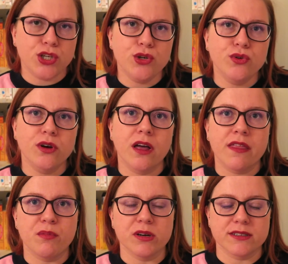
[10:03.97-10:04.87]
2
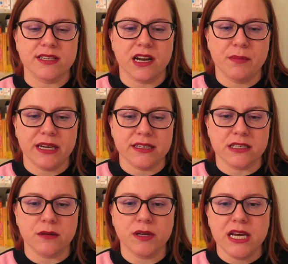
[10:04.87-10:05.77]
other books that I
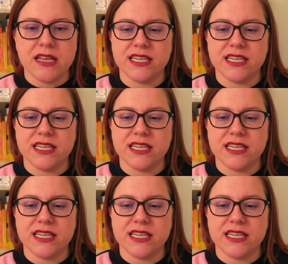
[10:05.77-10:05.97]
picked up.